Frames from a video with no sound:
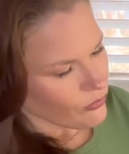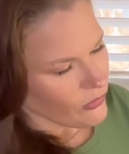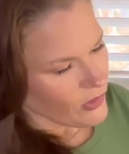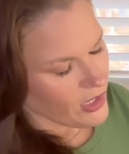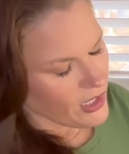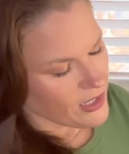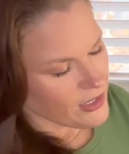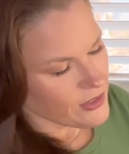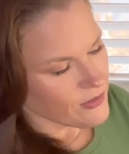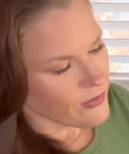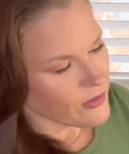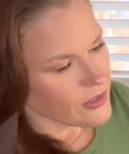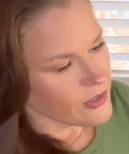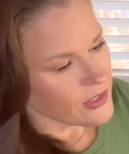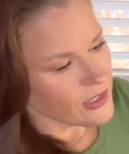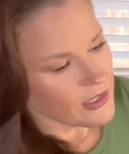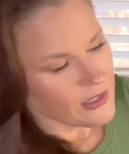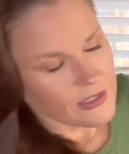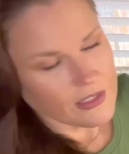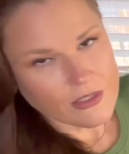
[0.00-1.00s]
Because as far as
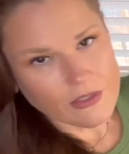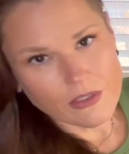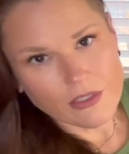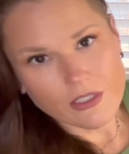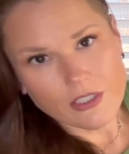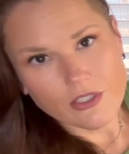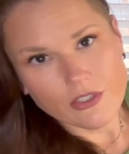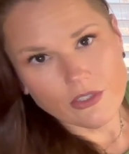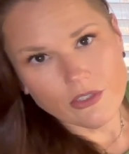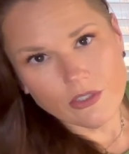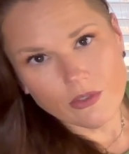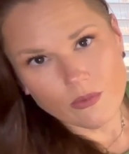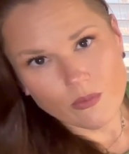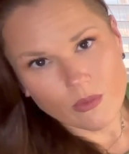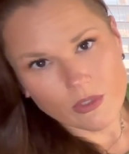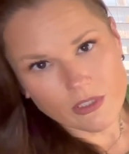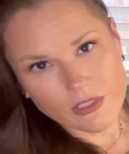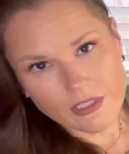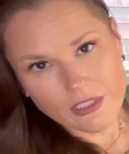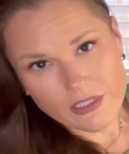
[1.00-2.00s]
I can tell, honey, you don't
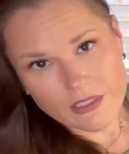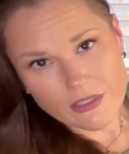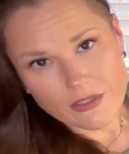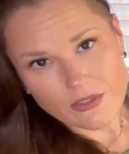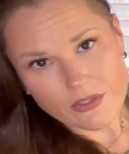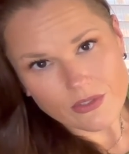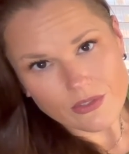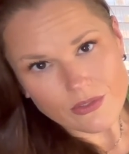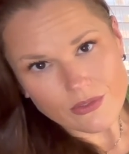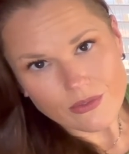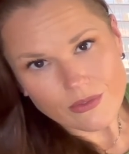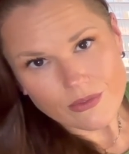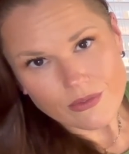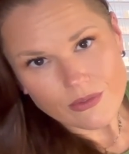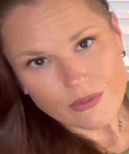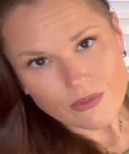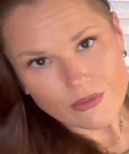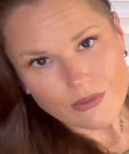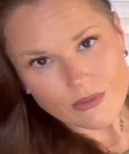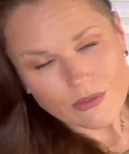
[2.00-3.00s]
want this.
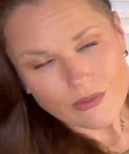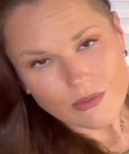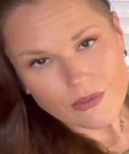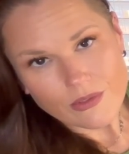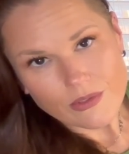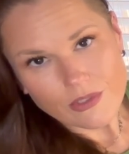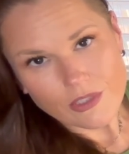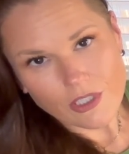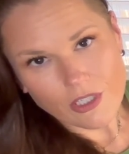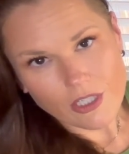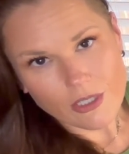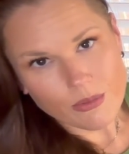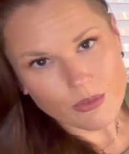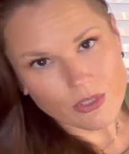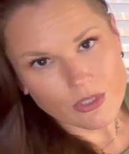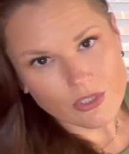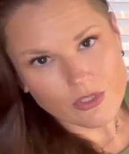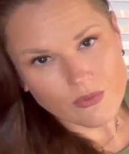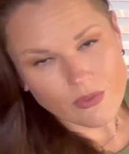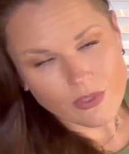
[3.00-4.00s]
The
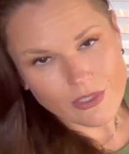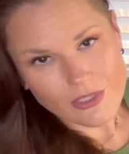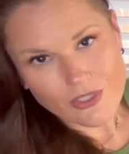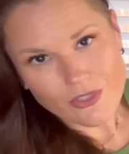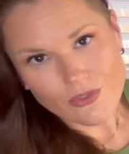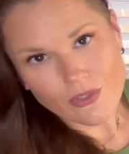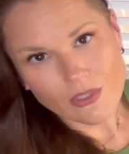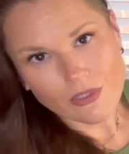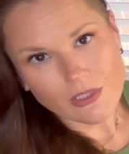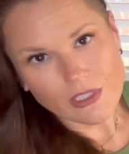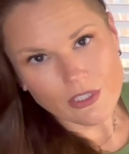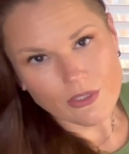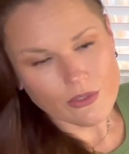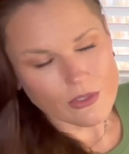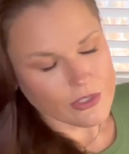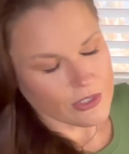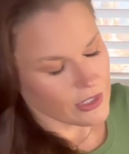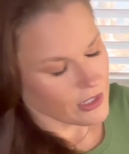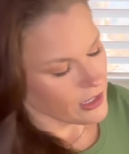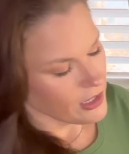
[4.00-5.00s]
option is very strongly
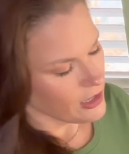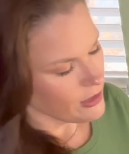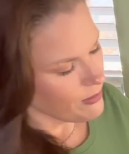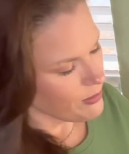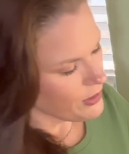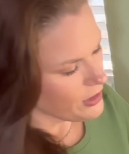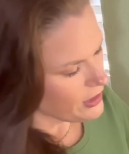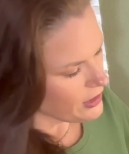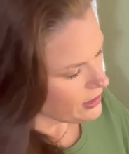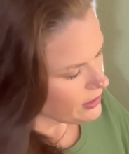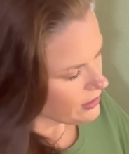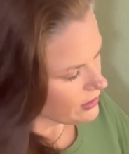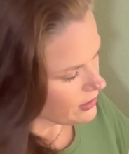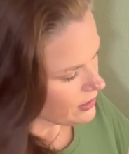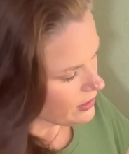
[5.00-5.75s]
yours to keep it.